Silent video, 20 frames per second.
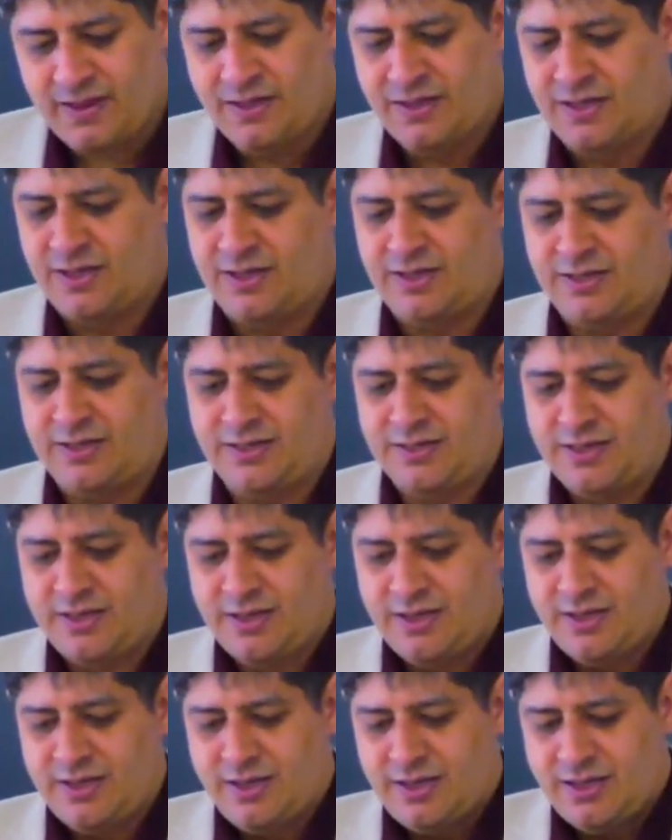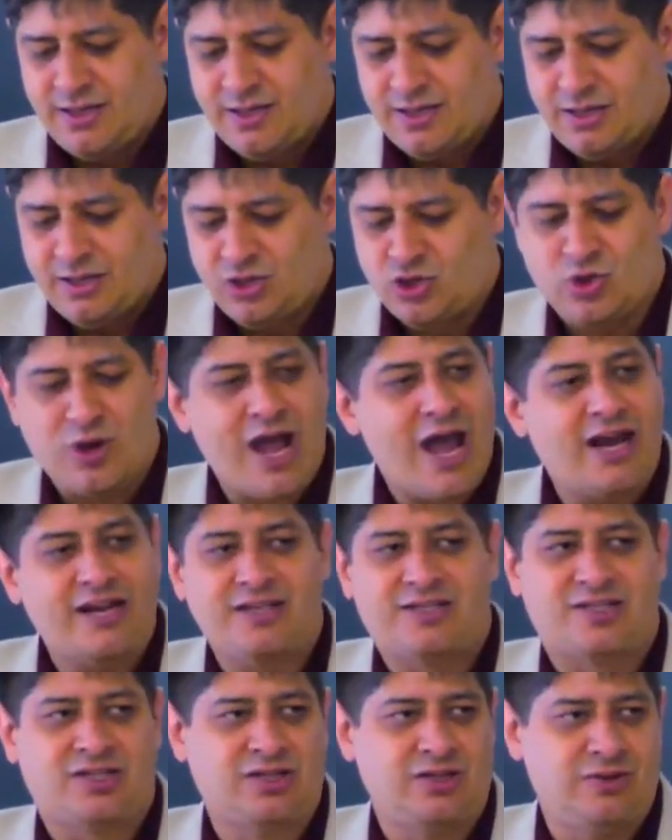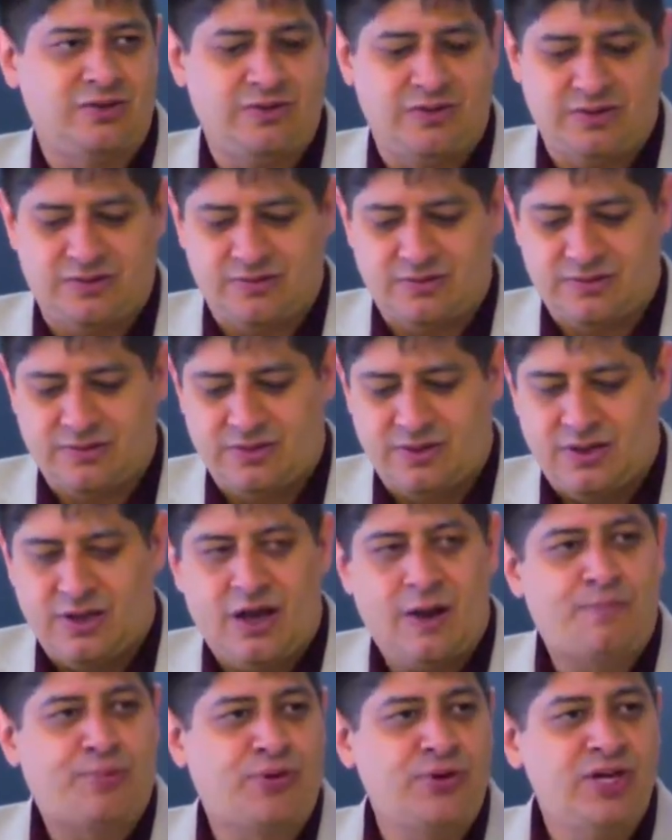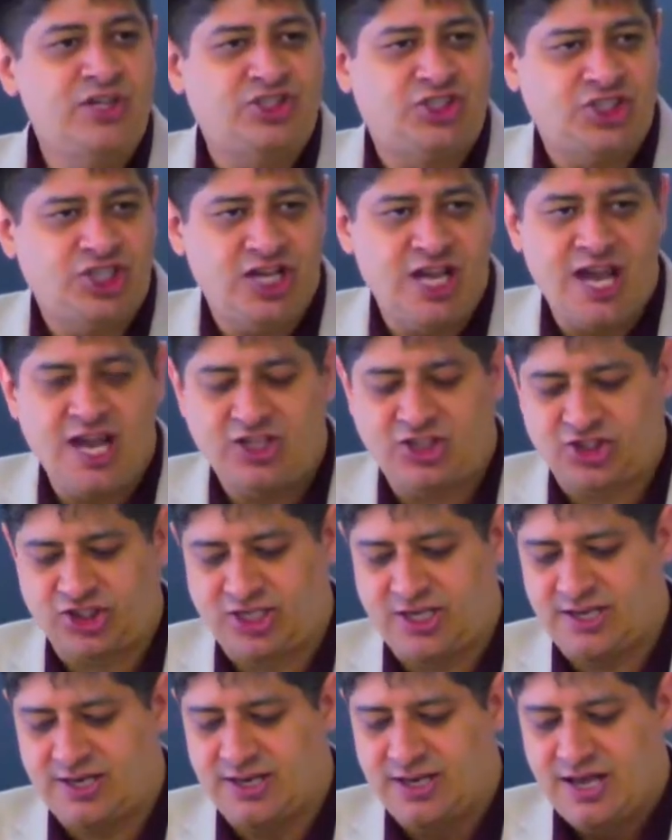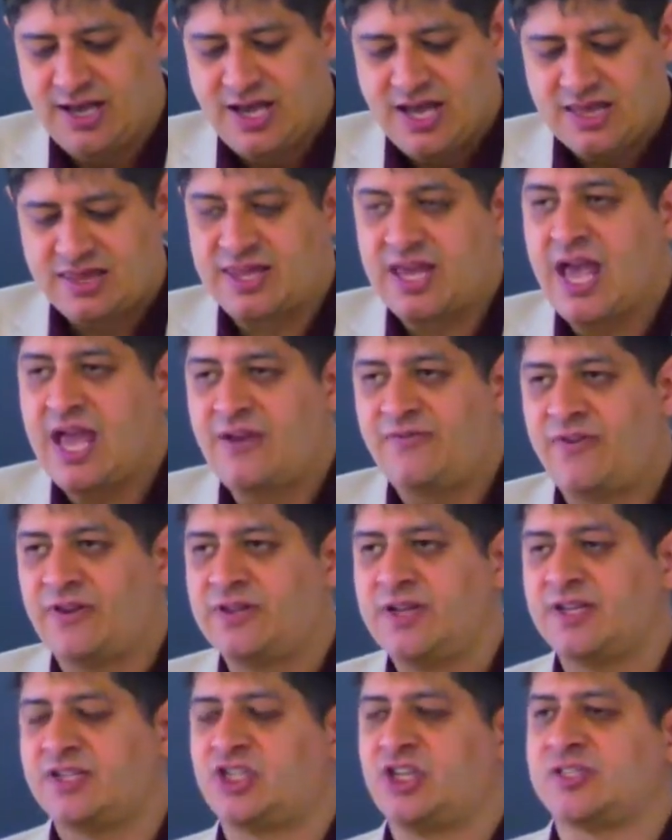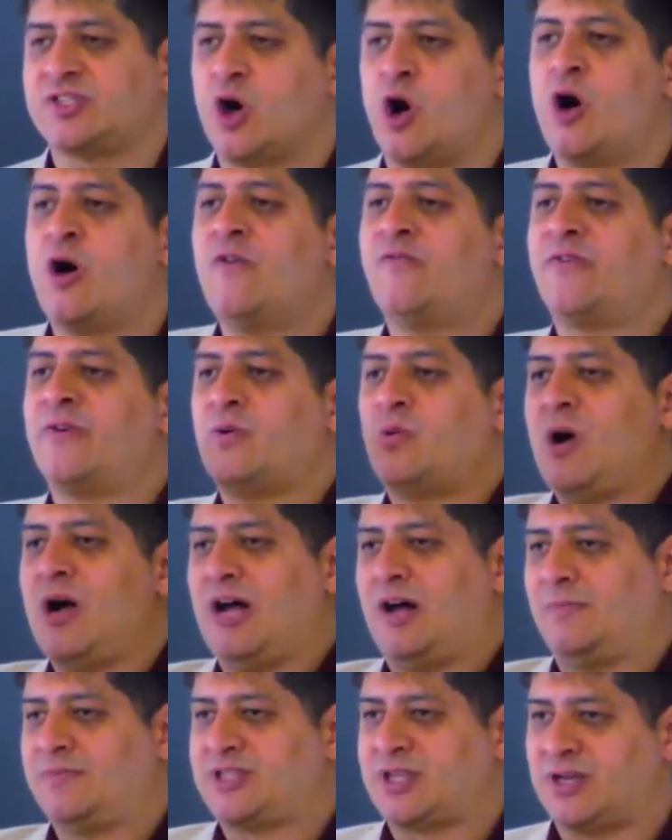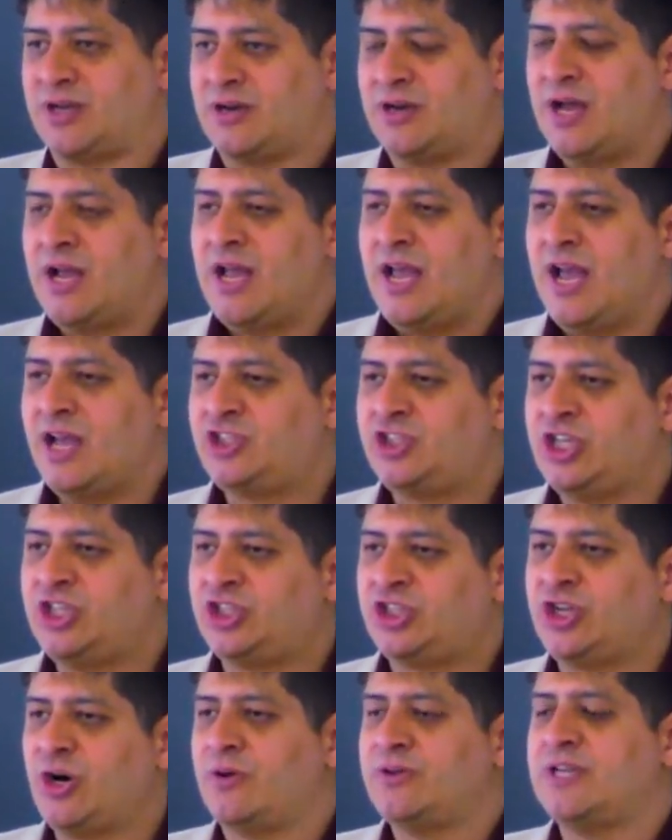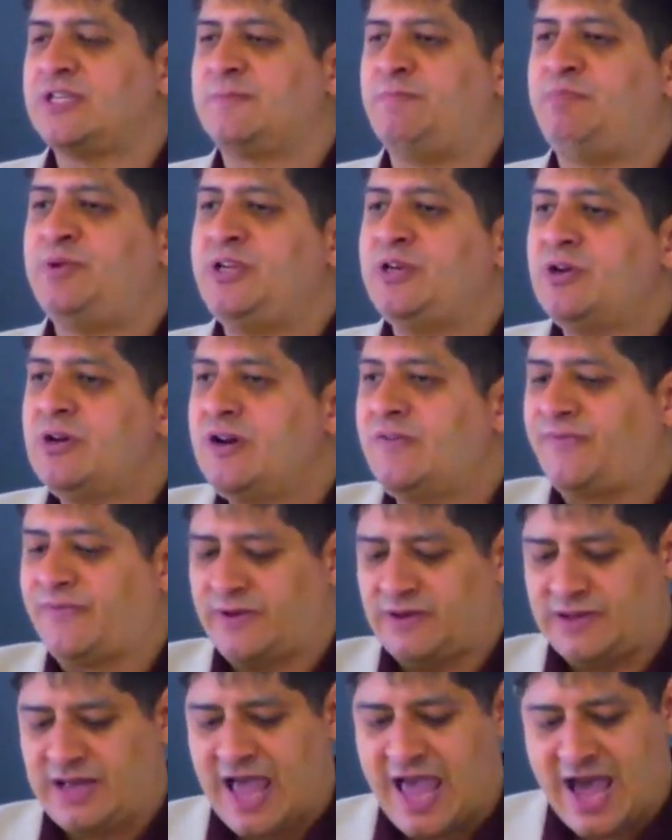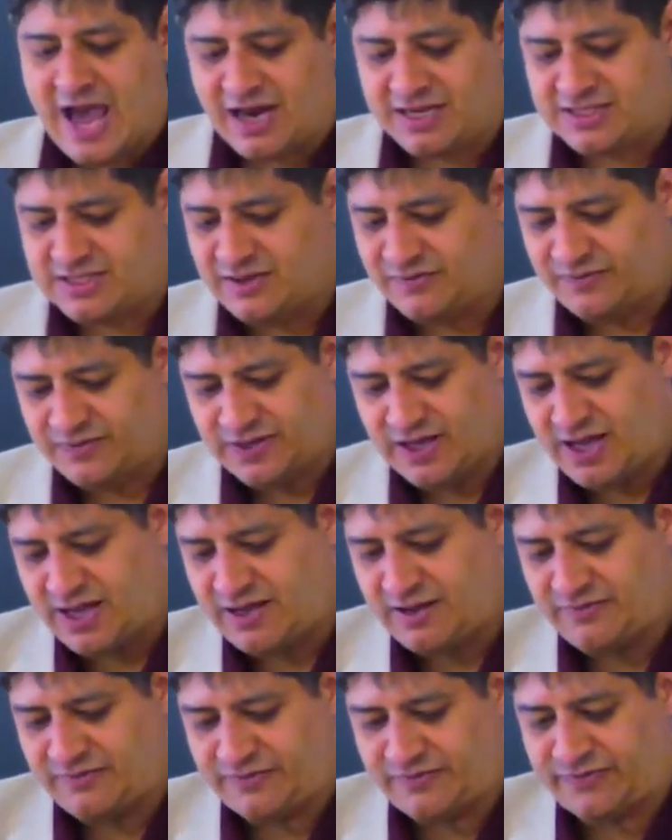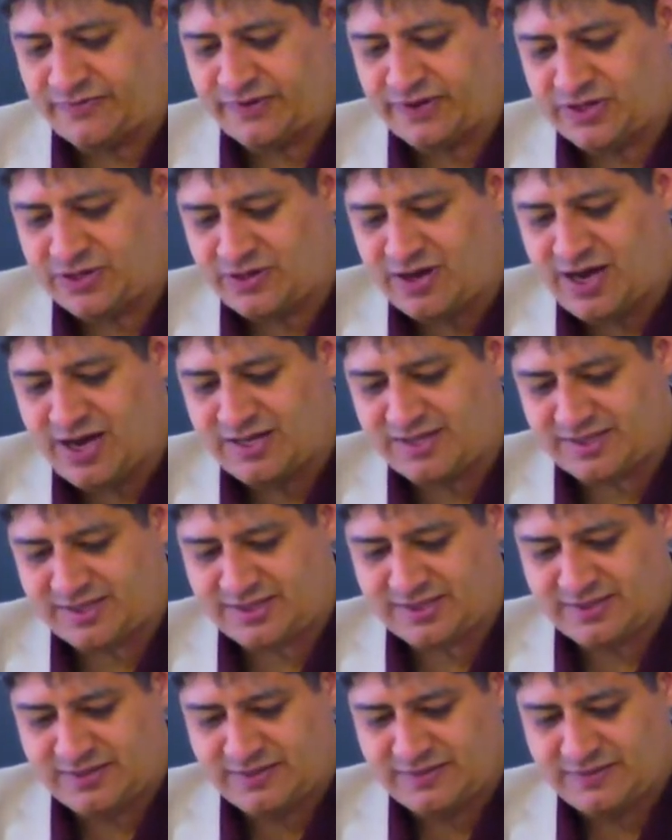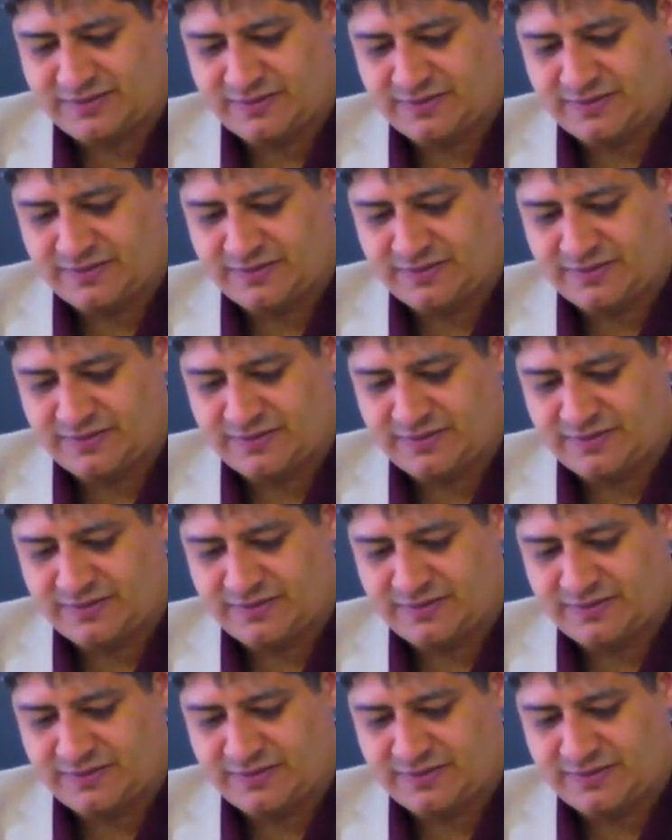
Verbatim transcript: Uh, gratitude, appreciation, thankfulness just overwhelmed her as she showed this beautiful act of love for Christ.